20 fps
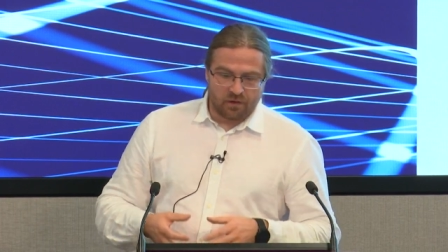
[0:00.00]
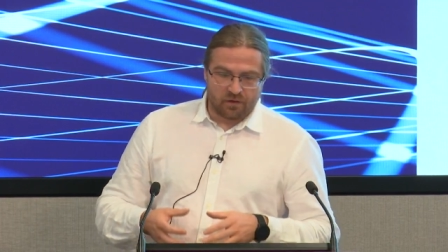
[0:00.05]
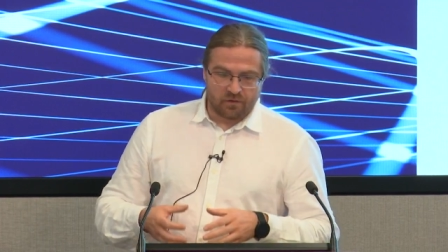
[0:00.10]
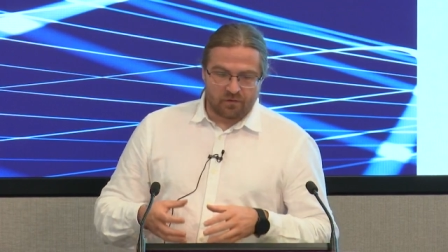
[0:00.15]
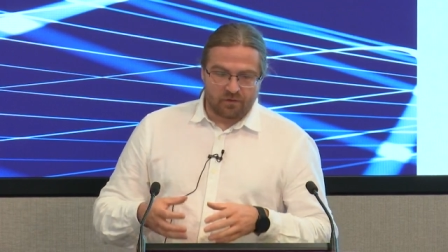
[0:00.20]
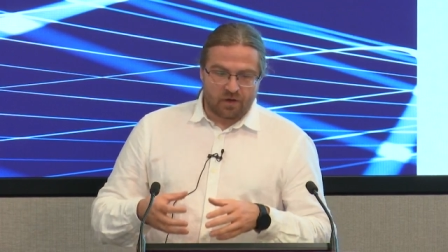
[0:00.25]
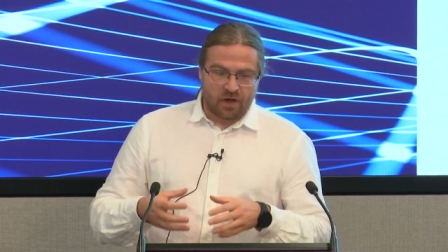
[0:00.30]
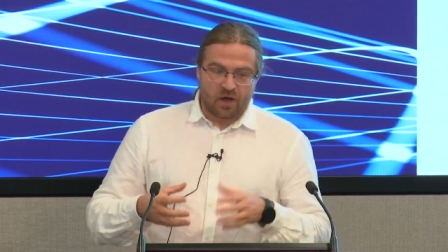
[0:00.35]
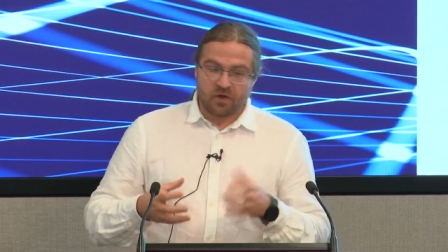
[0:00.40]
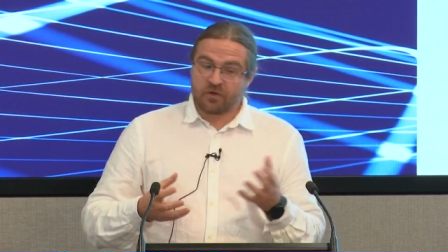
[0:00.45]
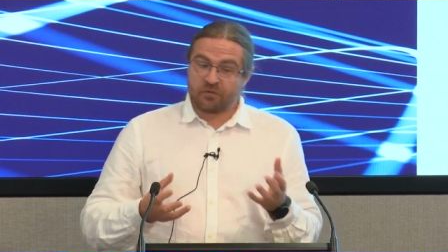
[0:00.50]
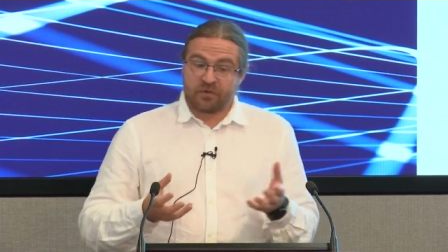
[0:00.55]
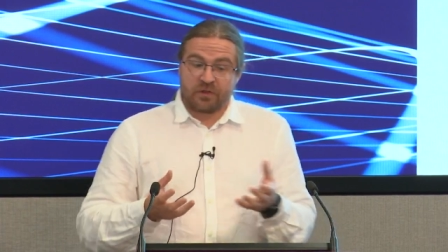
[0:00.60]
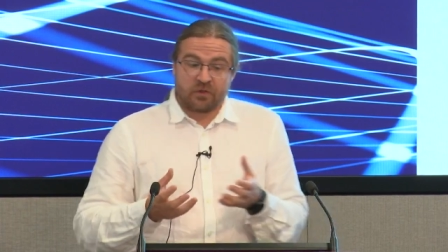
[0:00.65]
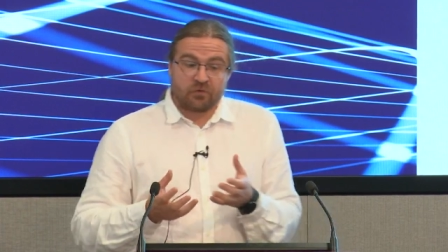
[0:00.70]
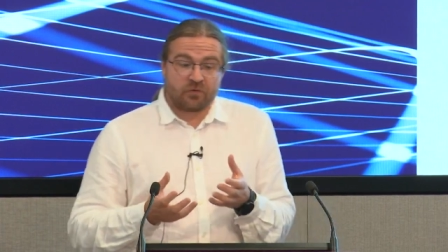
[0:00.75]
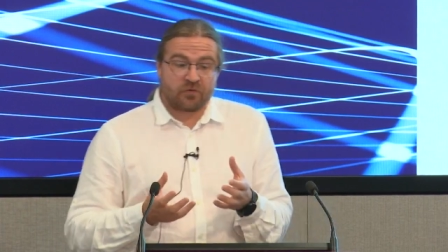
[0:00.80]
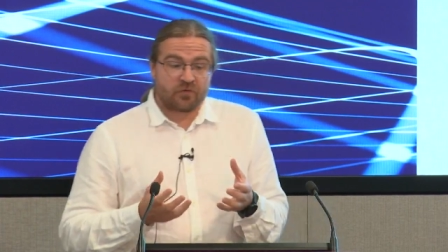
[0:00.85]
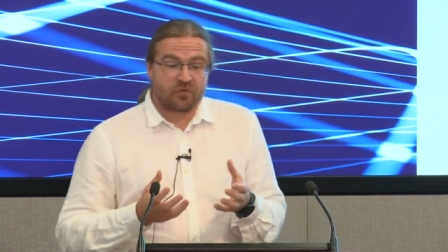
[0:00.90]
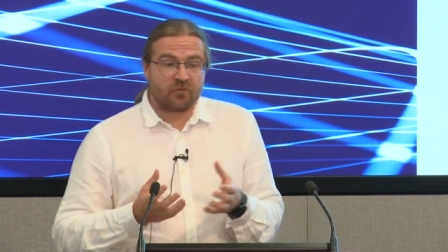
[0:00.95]
how did we
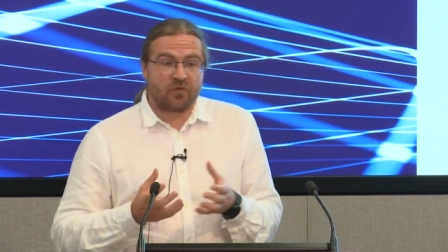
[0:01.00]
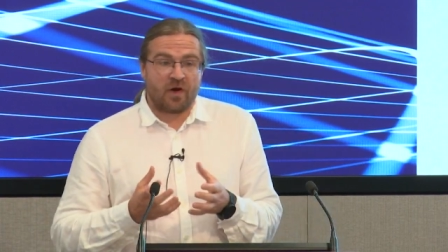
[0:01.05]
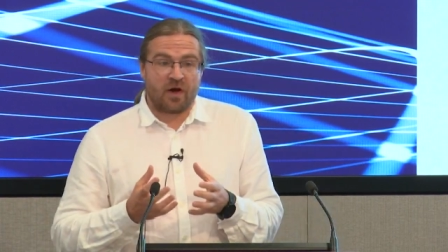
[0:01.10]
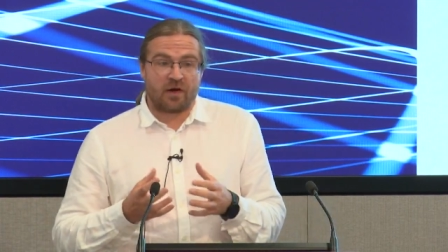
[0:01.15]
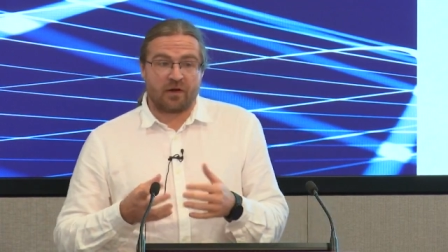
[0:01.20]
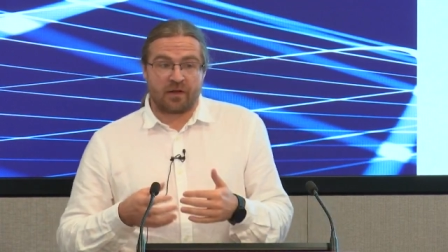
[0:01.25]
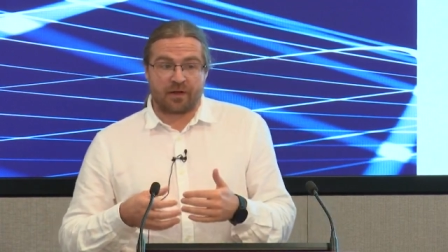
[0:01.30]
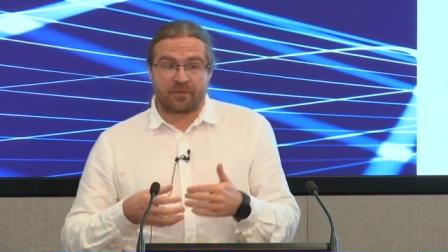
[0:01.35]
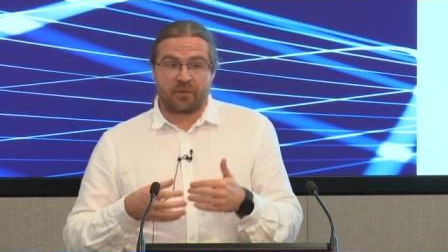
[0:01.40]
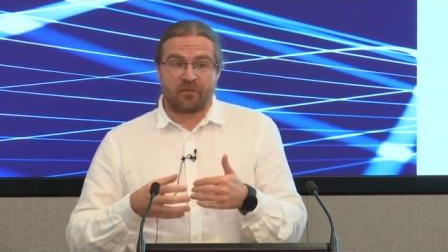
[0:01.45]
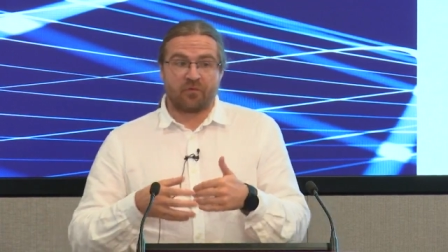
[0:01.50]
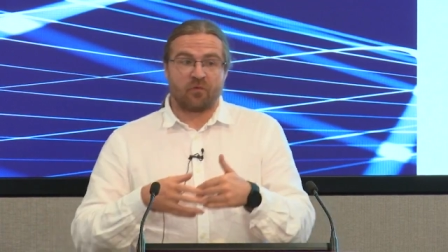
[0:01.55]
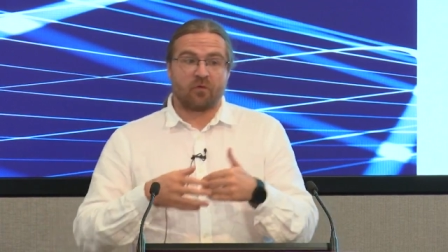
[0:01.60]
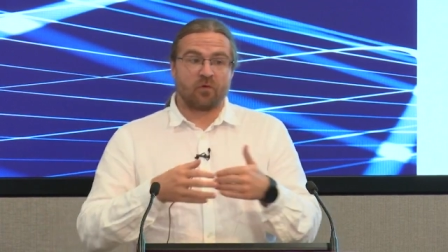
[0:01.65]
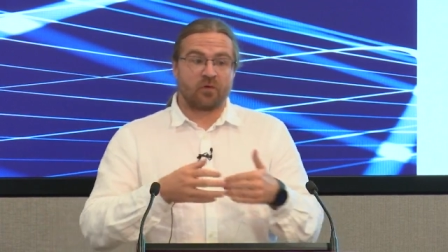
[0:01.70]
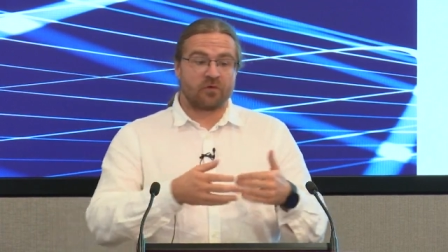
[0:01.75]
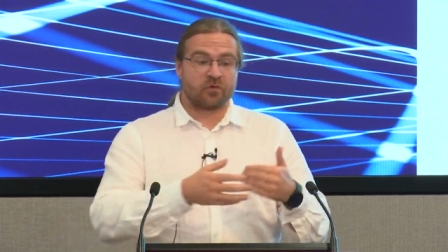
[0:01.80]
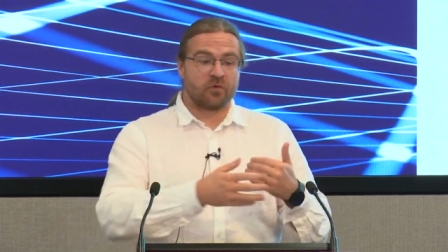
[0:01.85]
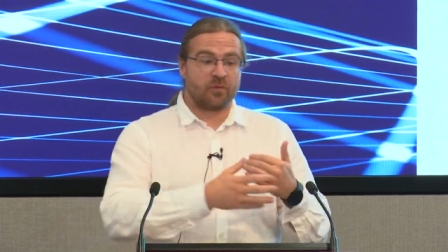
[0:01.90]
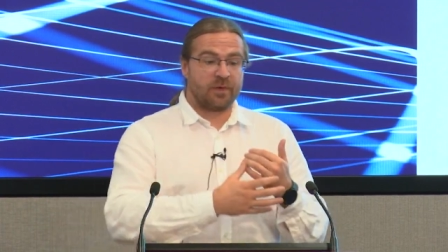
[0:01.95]
do it so far, like
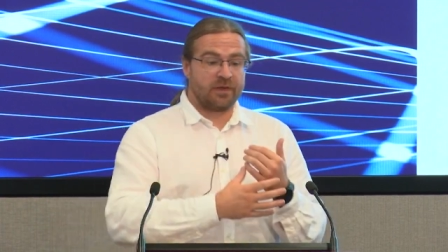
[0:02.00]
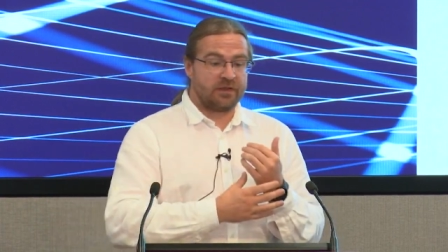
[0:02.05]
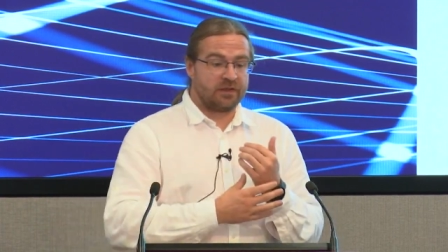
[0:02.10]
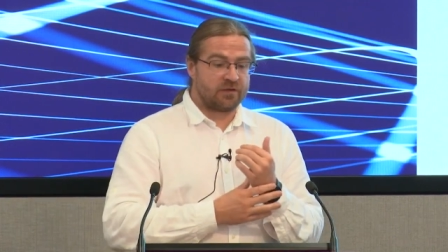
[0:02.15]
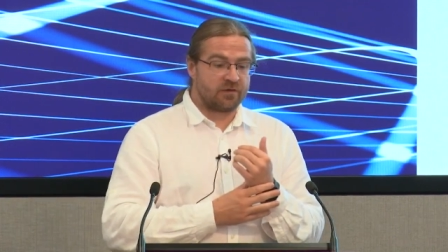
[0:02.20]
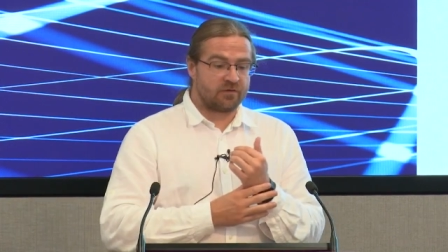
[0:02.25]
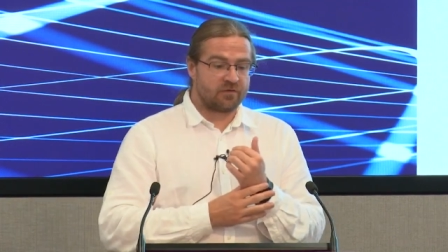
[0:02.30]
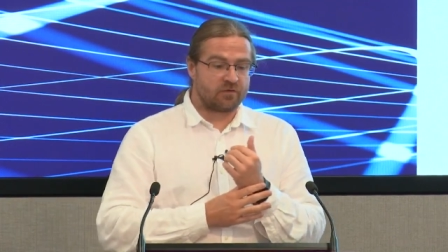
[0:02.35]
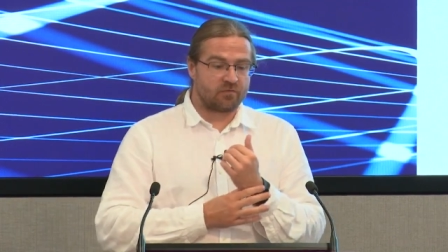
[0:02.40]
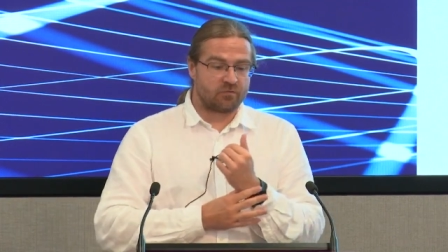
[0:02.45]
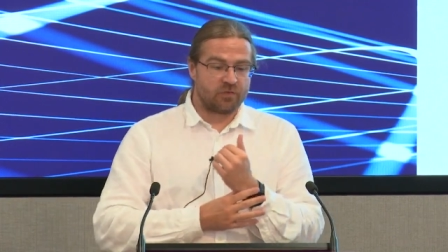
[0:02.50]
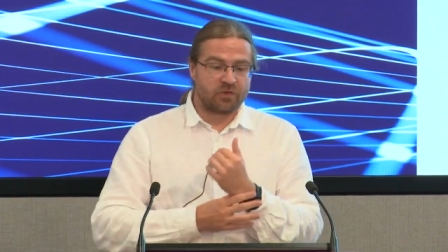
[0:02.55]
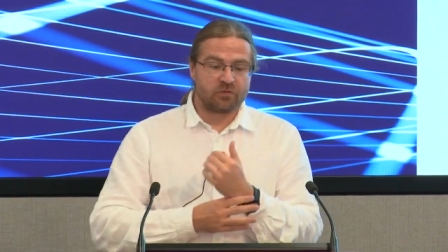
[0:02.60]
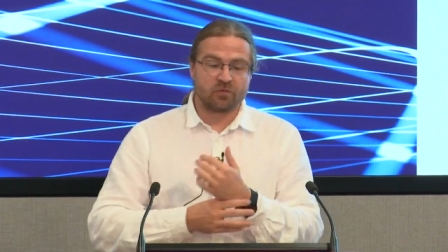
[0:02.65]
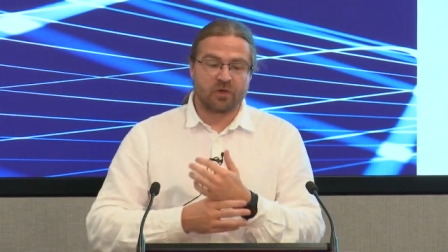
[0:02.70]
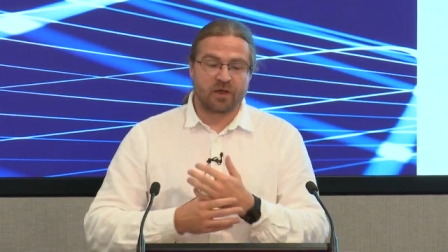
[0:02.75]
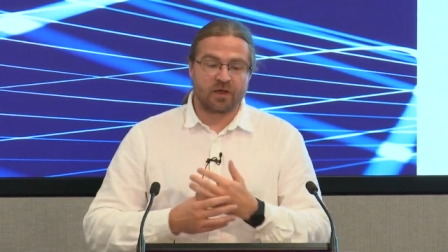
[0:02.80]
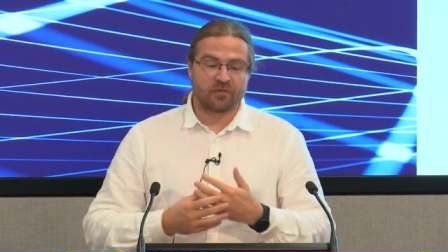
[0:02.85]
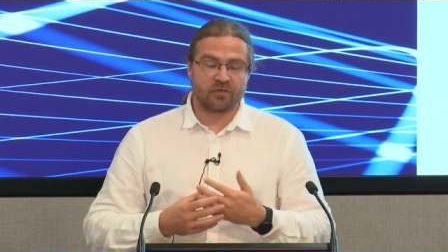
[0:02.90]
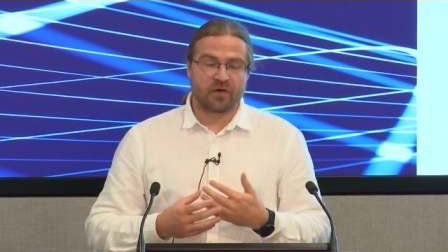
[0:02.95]
before the Kubernetes? We do
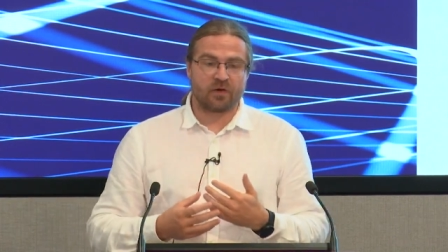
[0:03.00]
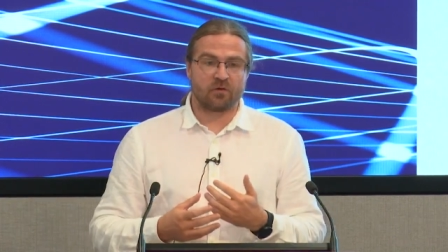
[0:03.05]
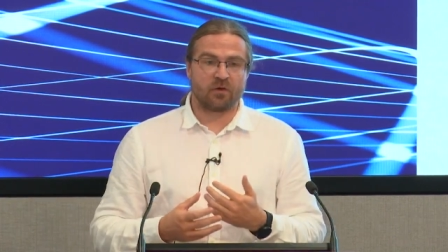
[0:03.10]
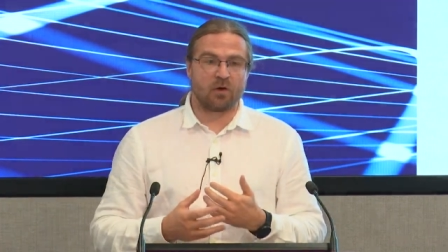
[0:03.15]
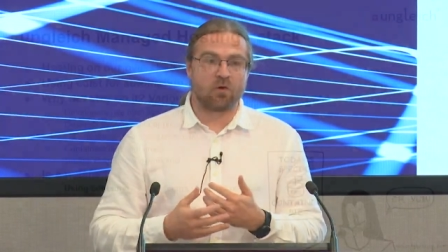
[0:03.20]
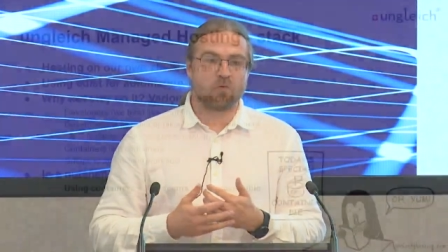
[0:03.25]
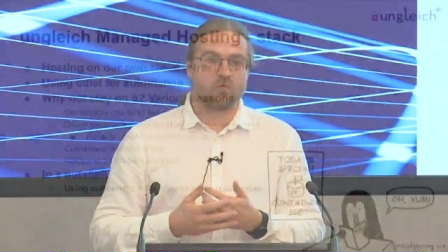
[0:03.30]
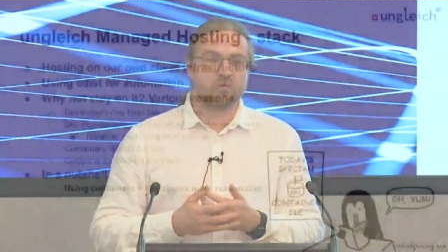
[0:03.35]
have our own